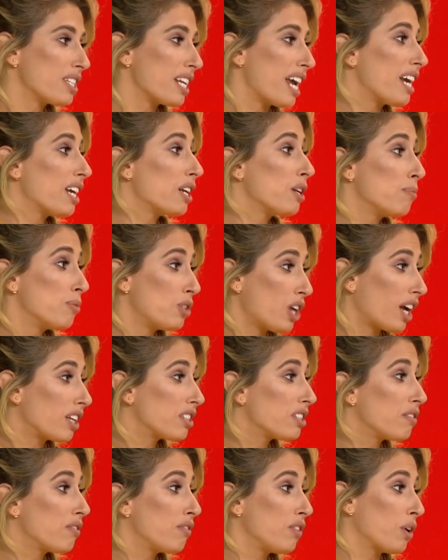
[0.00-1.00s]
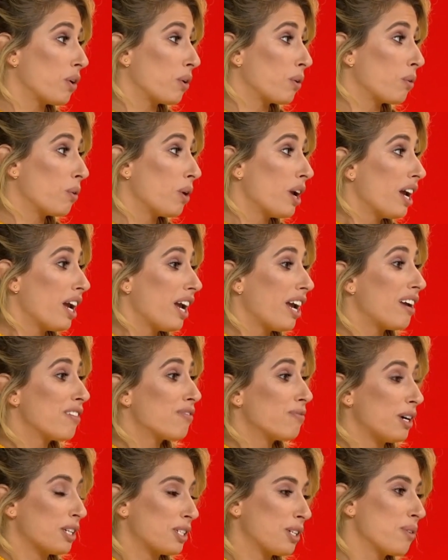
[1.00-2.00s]
to take an objective view
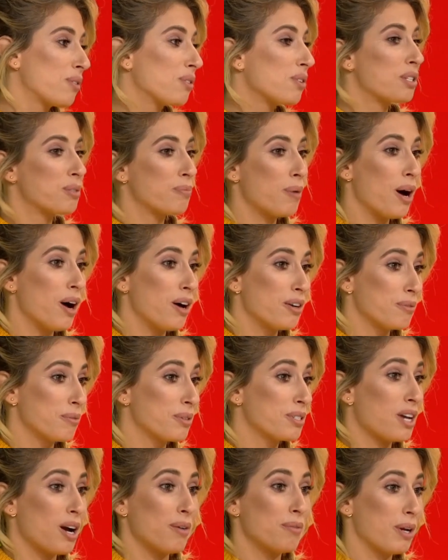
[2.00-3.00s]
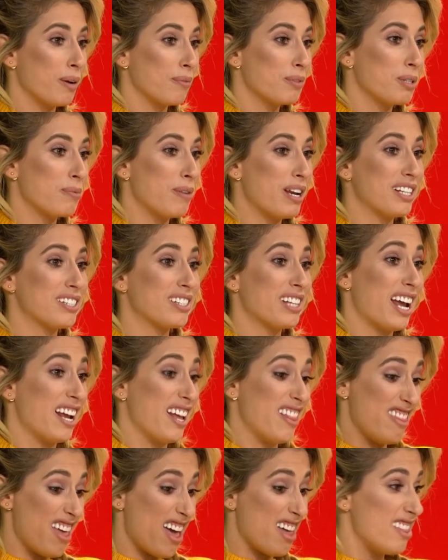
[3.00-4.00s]
if my children's partner was coming up to me and
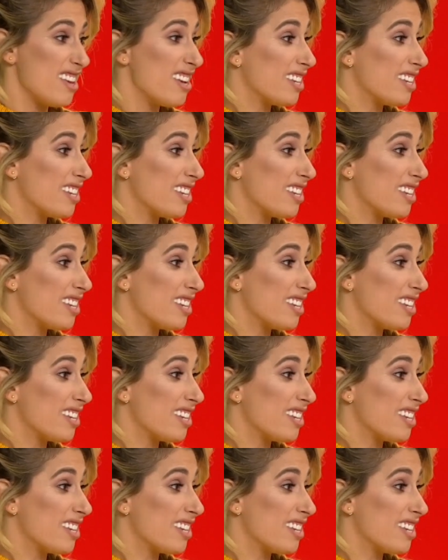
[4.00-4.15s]
saying, they're